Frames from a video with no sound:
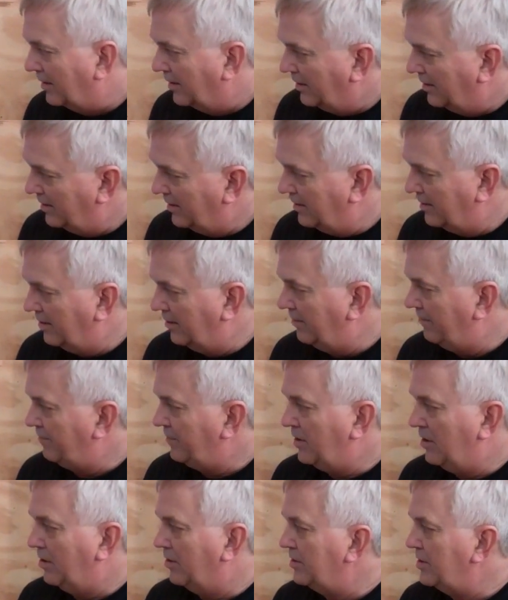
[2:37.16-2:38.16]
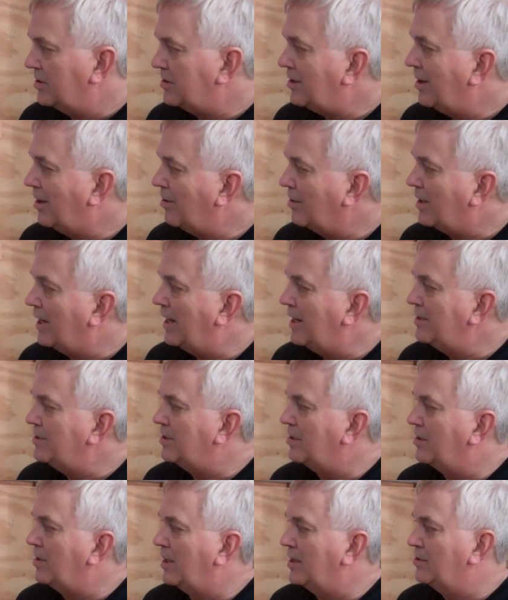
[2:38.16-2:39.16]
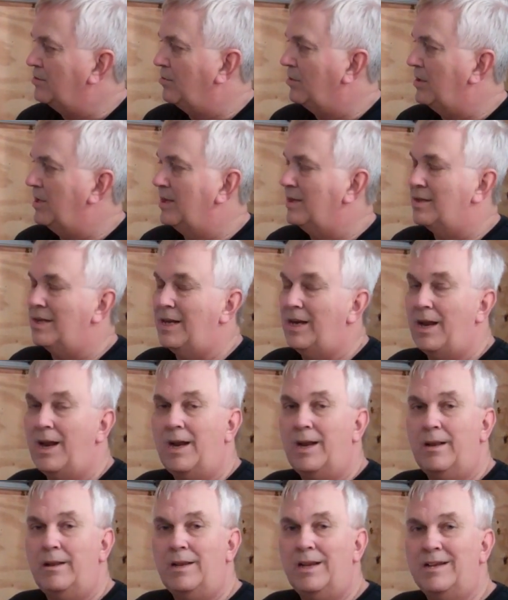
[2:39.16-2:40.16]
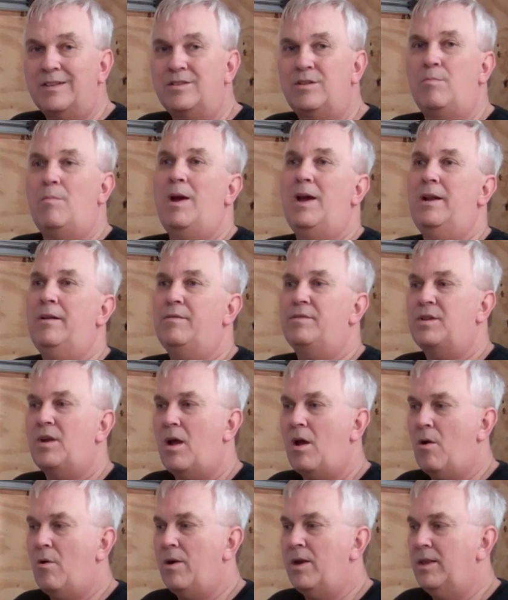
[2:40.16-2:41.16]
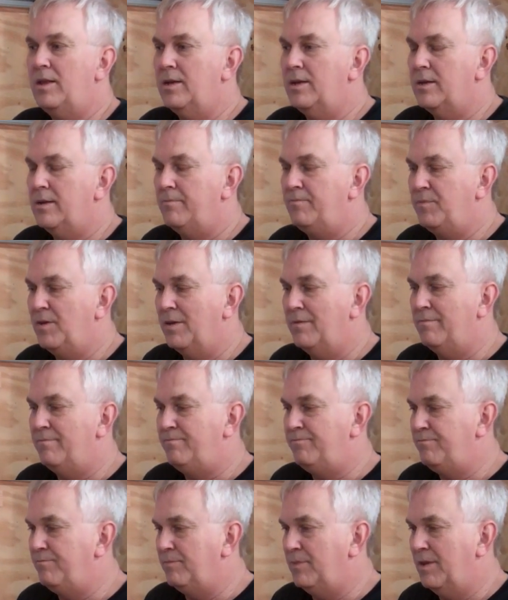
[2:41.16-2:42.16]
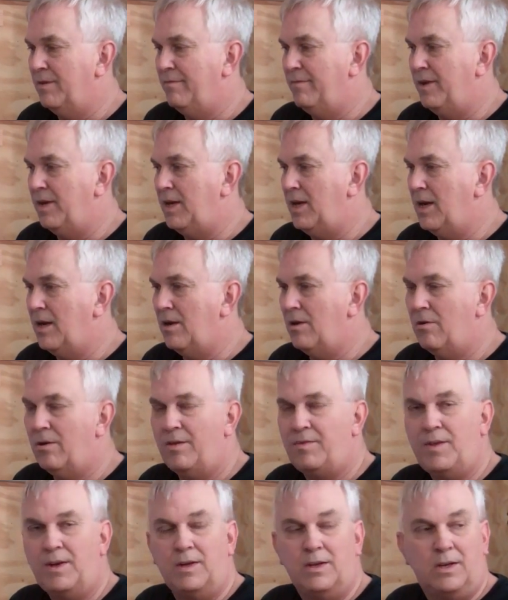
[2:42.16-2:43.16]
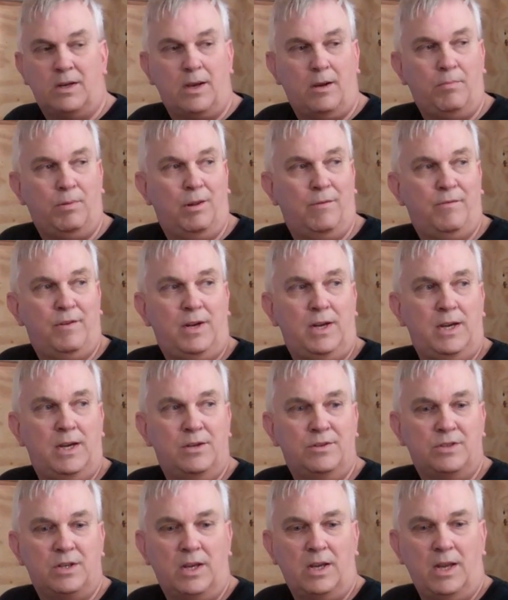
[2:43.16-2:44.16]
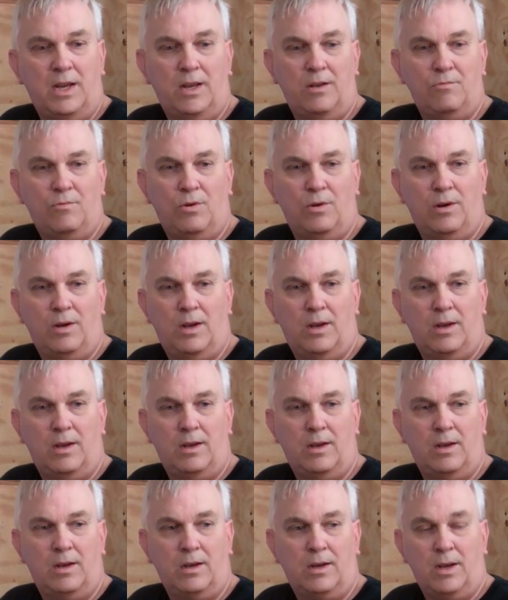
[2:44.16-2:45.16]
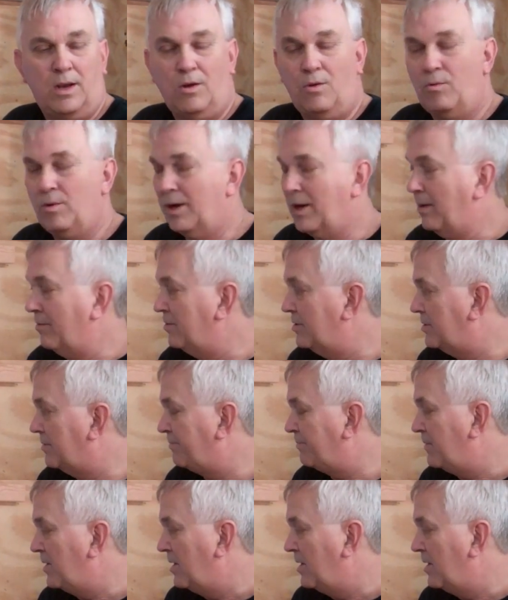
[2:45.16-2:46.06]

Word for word: uh, you know, just all kinds of things with this. And, and as you might have saw in the, the, the video, I think a couple of videos again uh, ago when I was